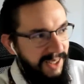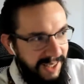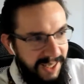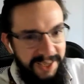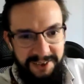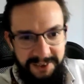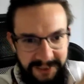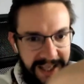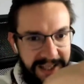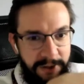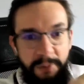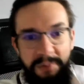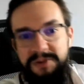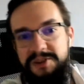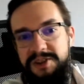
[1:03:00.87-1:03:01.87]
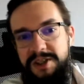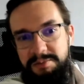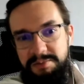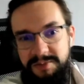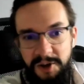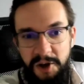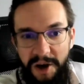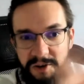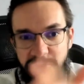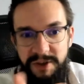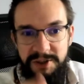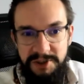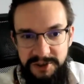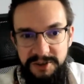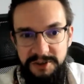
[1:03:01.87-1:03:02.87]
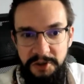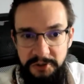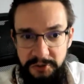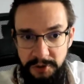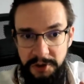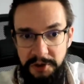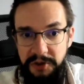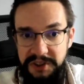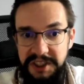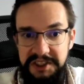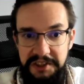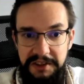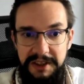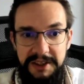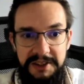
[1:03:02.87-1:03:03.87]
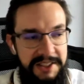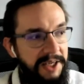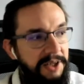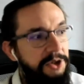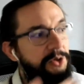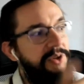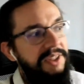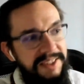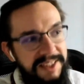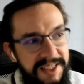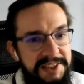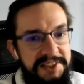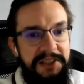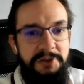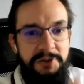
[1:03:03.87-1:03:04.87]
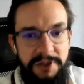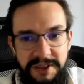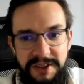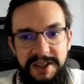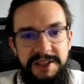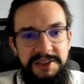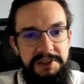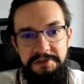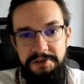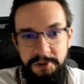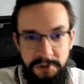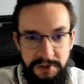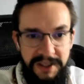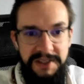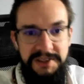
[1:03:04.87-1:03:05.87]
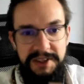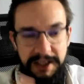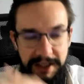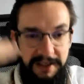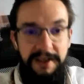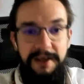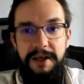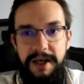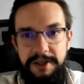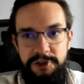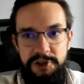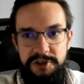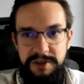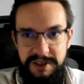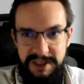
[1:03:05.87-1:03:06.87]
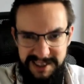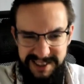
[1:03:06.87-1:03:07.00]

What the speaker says: that opens up the guardrails to toxicity. It's like, you did this and you did this. If you do this, like it just